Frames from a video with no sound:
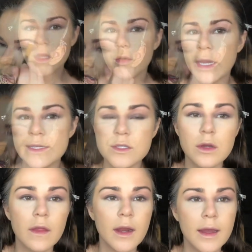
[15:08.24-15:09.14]
Okay, so
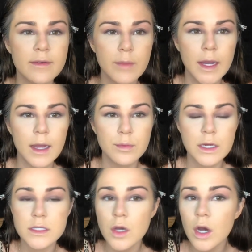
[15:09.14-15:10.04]
now that I have my
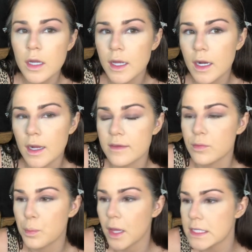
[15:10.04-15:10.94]
eyebrows on and I have
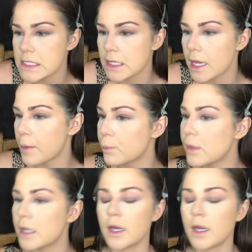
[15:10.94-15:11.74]
blended them,